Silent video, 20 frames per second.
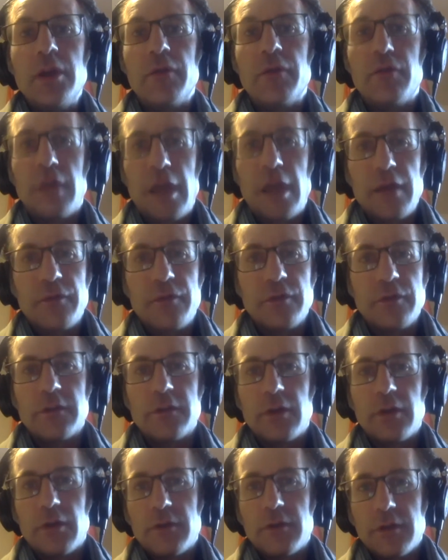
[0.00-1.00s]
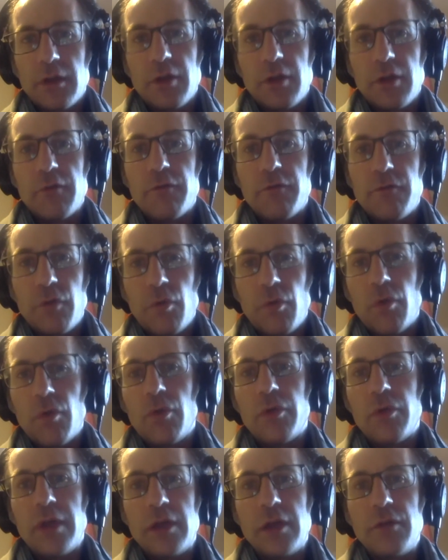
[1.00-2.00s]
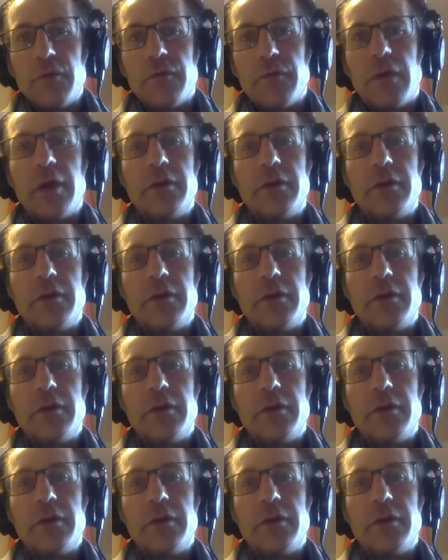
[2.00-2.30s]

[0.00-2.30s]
life just starts to unfold, and you find